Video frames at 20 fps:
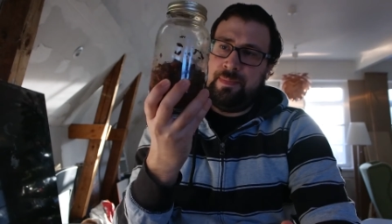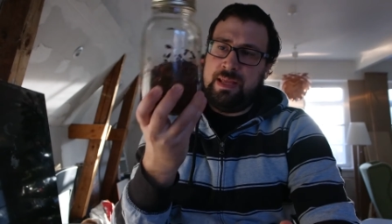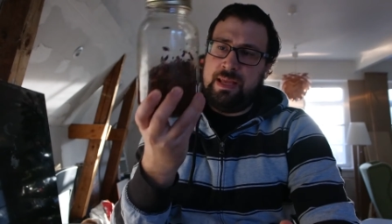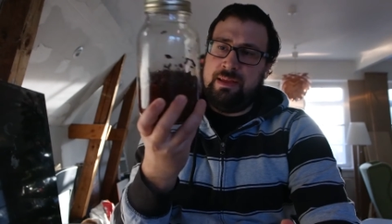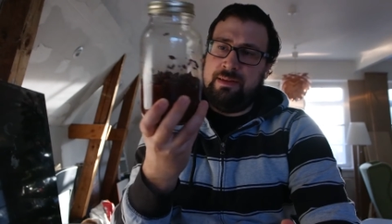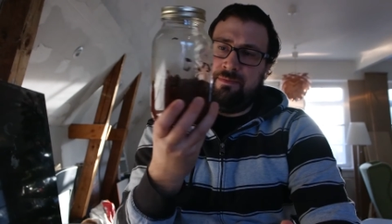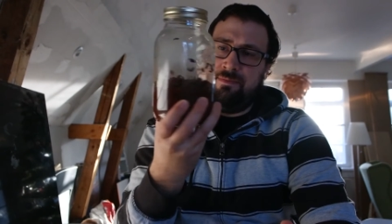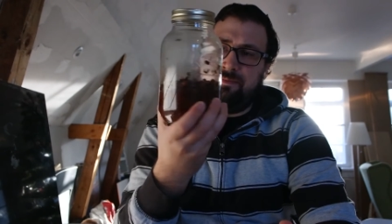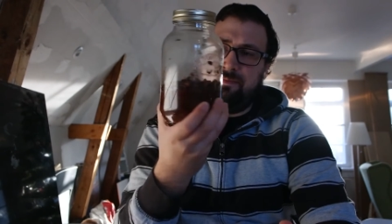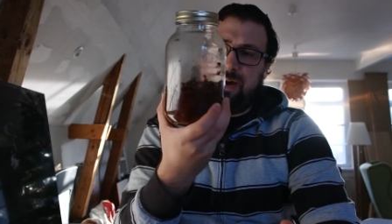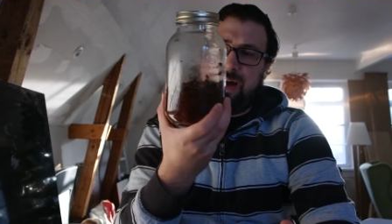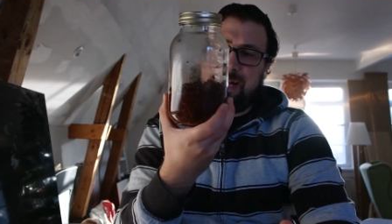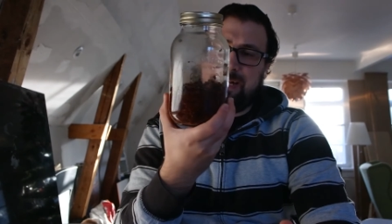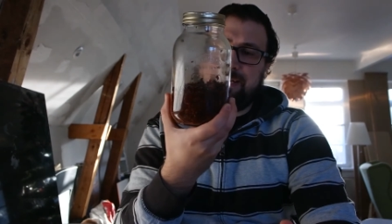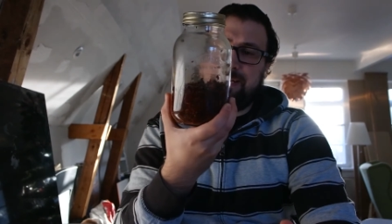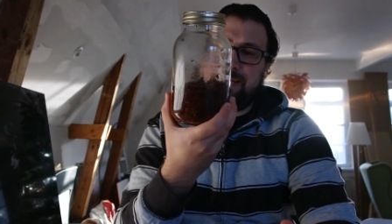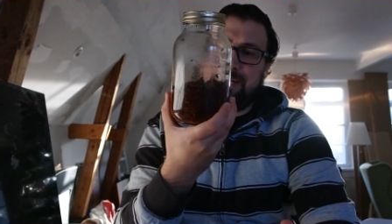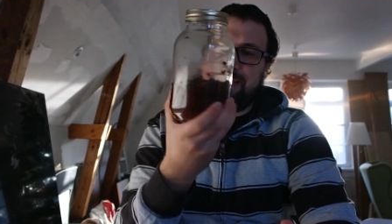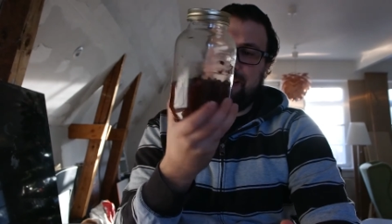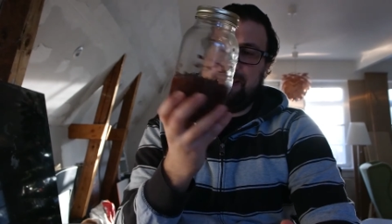in
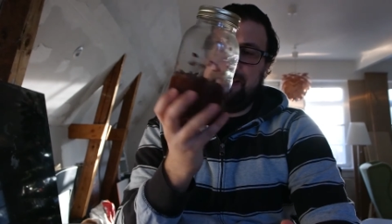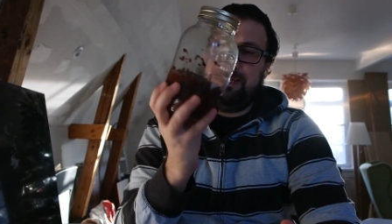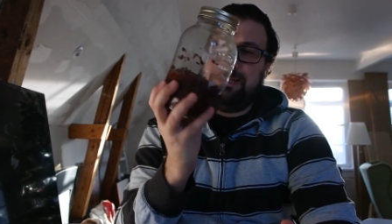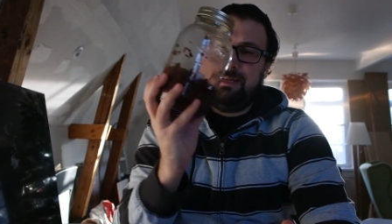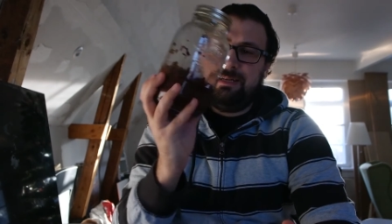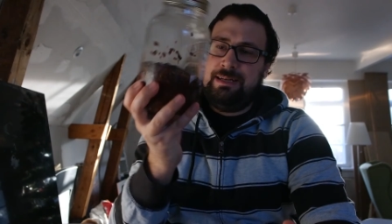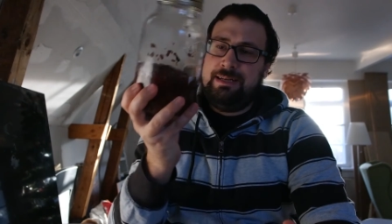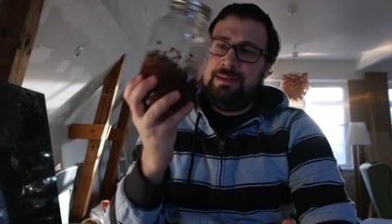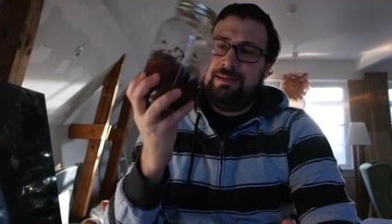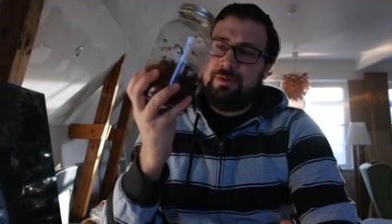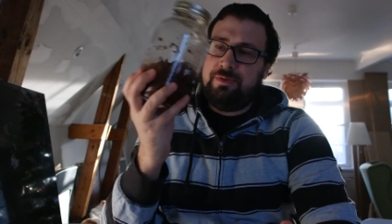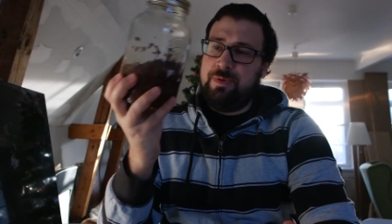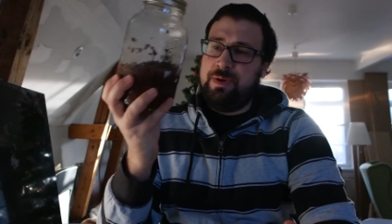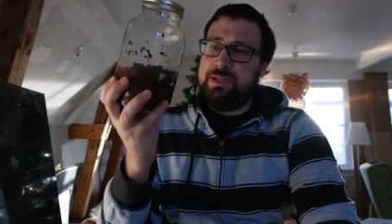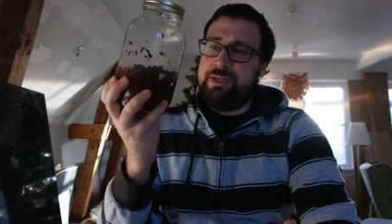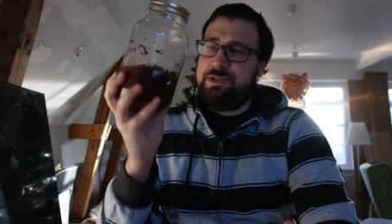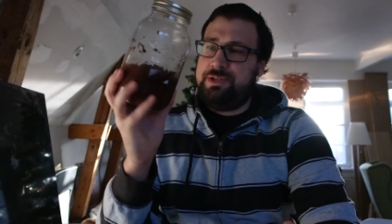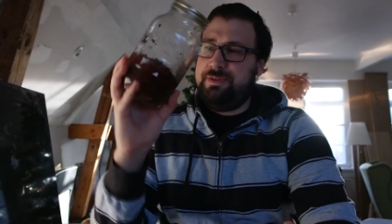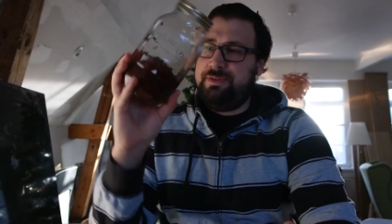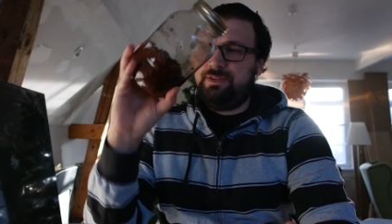vodka,
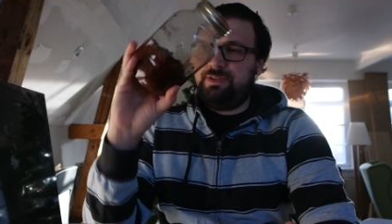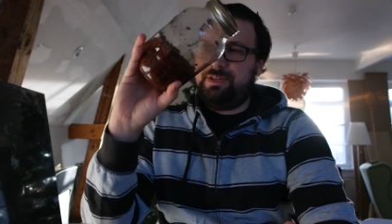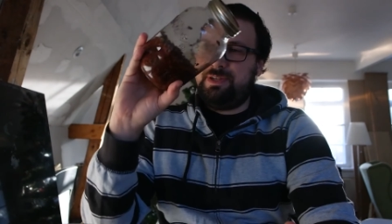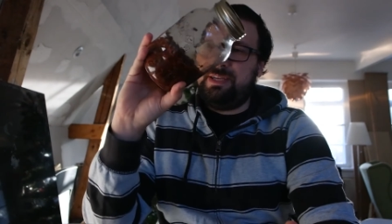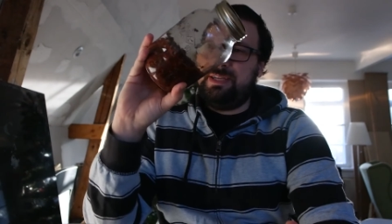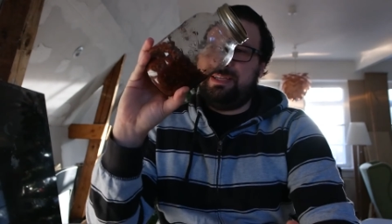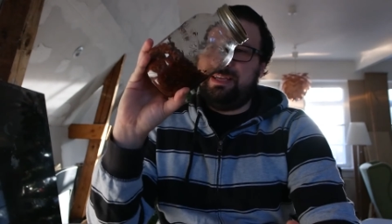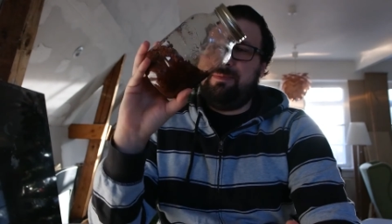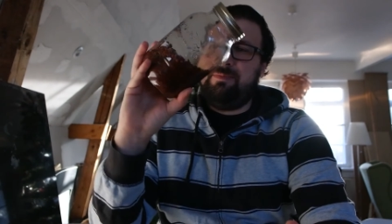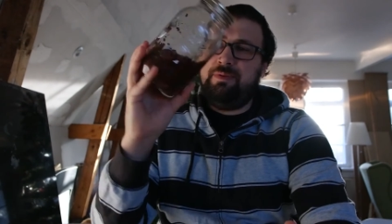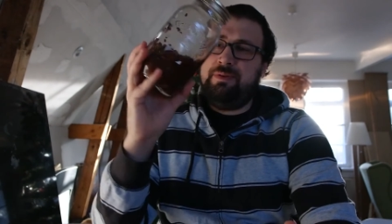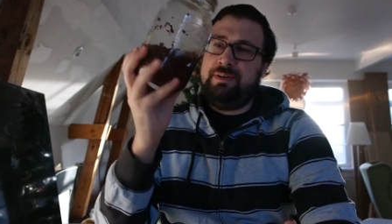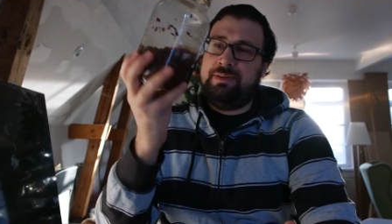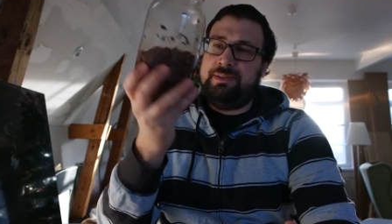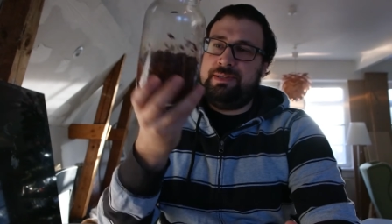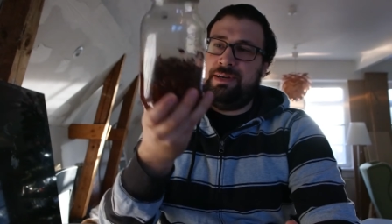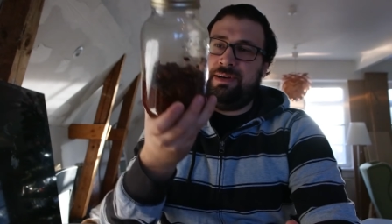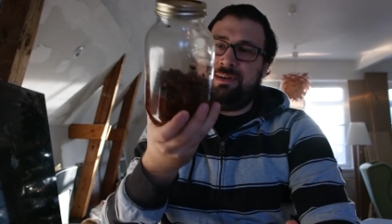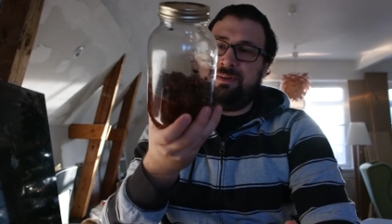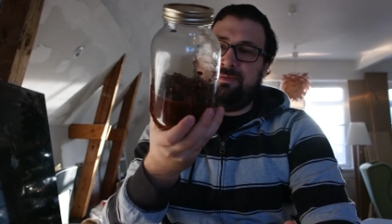which geez, I put
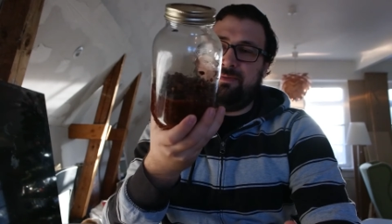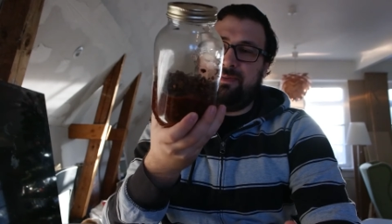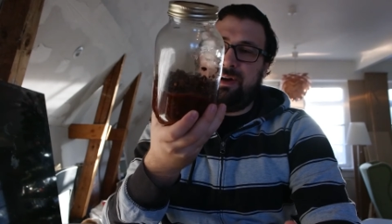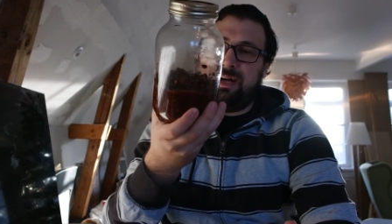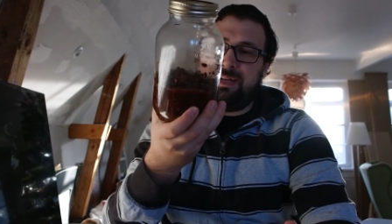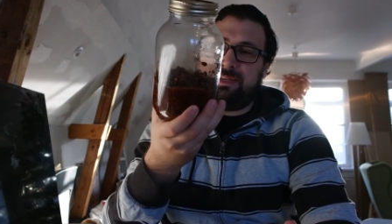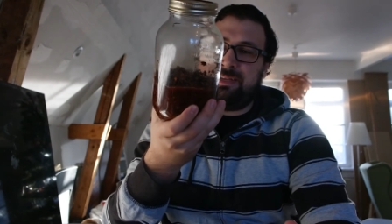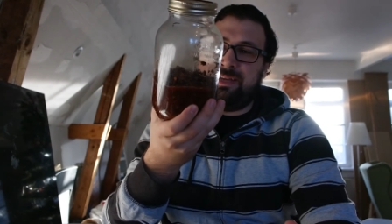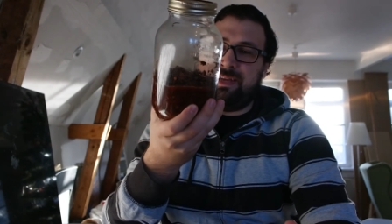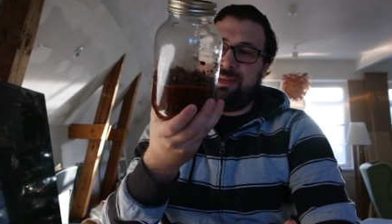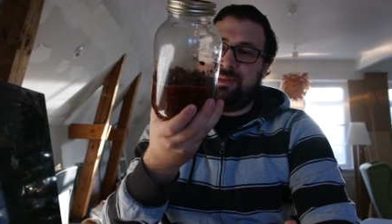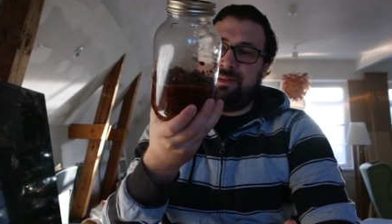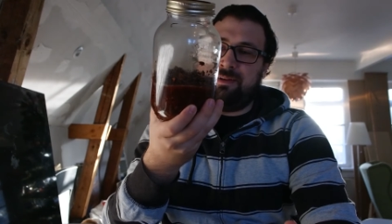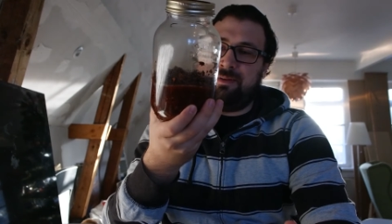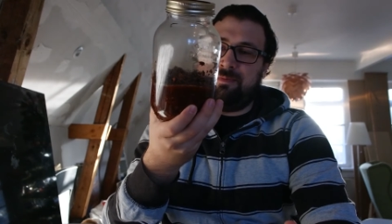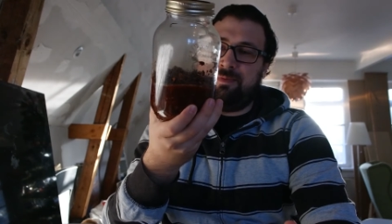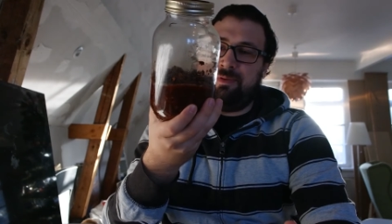a ton of vodka in there.